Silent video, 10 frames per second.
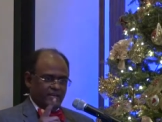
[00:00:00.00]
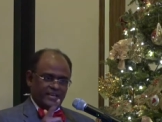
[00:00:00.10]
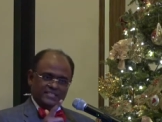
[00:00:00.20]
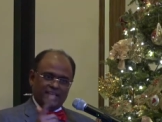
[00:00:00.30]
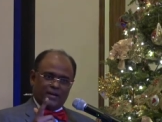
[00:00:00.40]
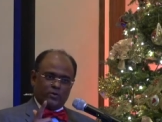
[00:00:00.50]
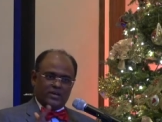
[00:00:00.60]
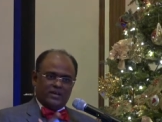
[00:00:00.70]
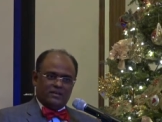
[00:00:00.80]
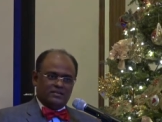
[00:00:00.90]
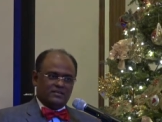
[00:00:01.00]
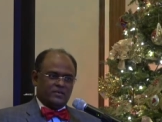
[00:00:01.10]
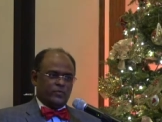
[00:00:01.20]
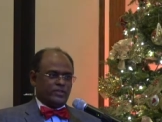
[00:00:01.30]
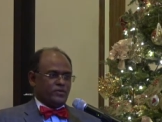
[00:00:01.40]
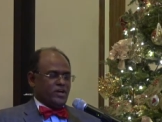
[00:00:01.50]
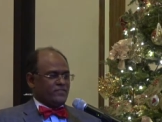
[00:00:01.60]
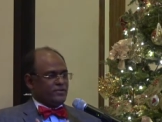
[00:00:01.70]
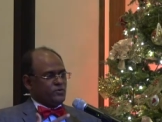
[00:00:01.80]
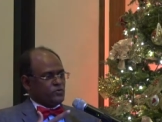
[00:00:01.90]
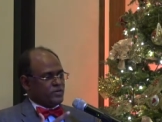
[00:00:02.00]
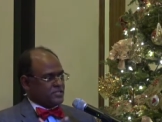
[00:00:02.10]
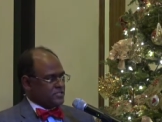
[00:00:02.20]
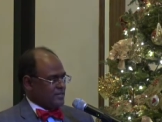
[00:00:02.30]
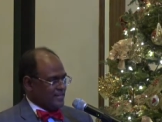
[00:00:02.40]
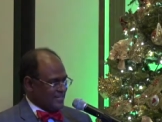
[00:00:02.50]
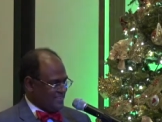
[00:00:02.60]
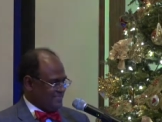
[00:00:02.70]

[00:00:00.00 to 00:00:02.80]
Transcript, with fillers: He's not looking whether you have a new dress or not.